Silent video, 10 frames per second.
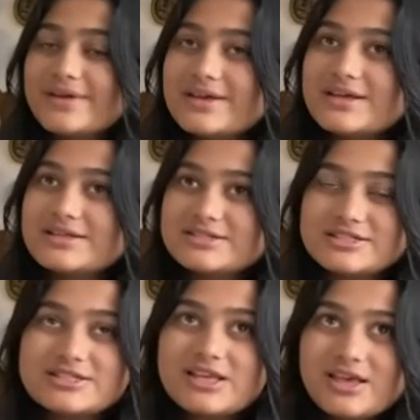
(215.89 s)
it
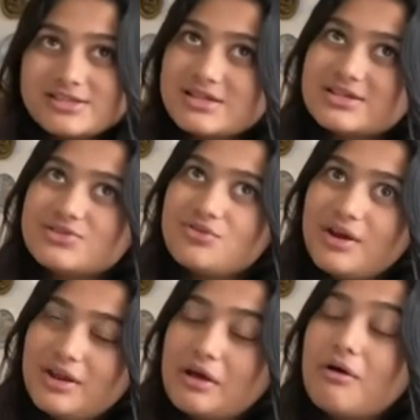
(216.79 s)
just it's
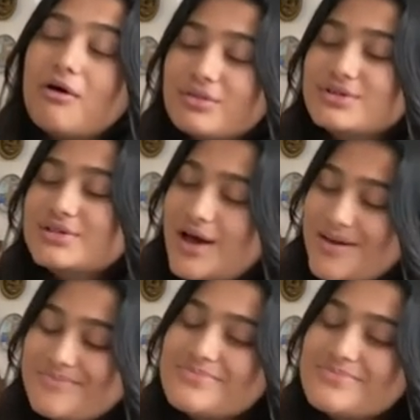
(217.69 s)
raining all the time.